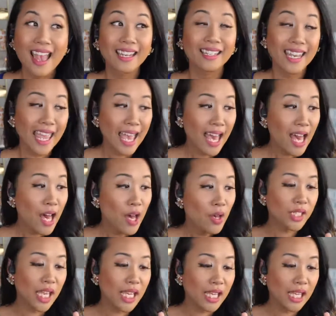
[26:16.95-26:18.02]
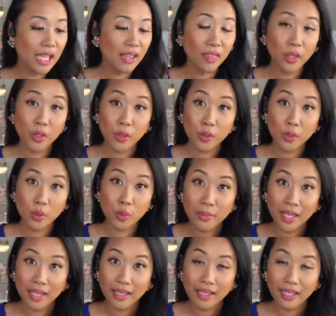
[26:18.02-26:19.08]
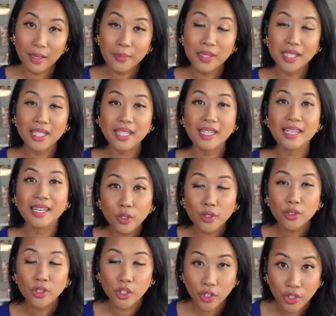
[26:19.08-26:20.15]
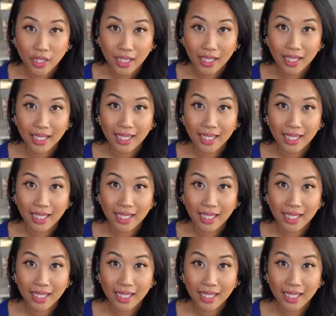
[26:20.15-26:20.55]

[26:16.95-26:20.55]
Now you're taking those 1-minute clips and now you're turning it